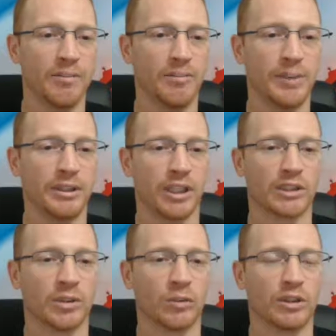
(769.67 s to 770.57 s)
Maybe
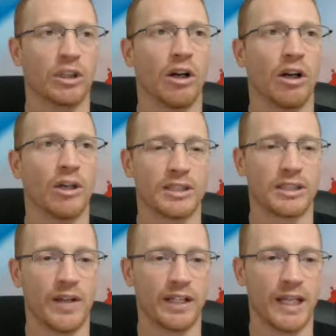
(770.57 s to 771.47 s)
Justin Roggiano
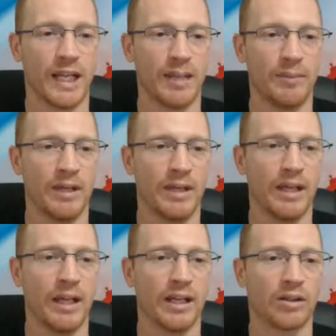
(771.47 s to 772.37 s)
gets in that game.
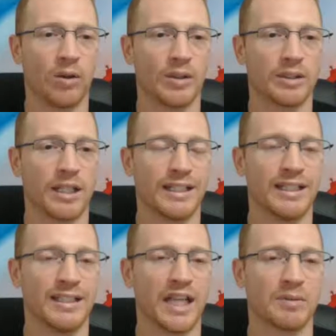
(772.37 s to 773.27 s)
And, of course,
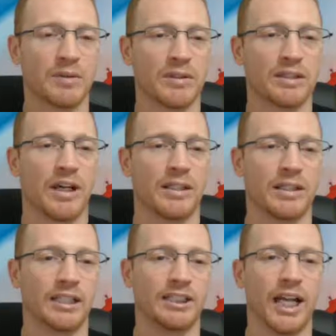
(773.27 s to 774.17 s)
Ian Desmond's got
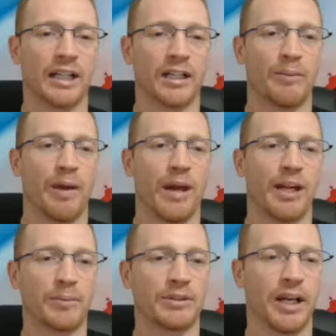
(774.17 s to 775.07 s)
Jack in a bag
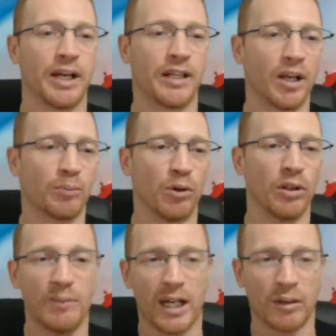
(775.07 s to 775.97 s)
upside there,
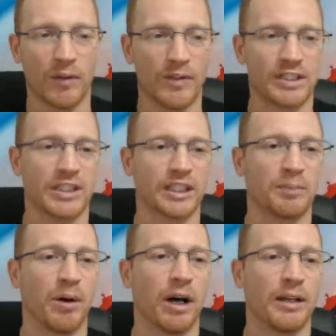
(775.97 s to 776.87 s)
probably batting around the 6th
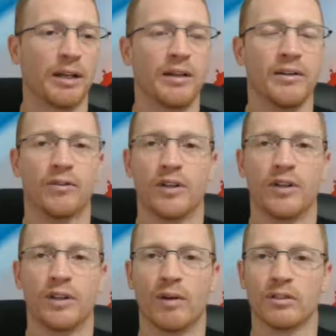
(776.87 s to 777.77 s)
spot for the
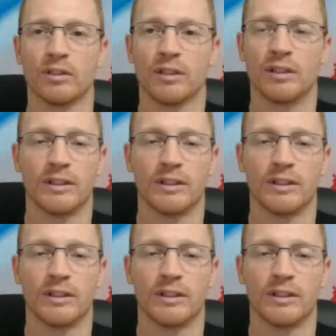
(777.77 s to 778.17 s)
Rangers.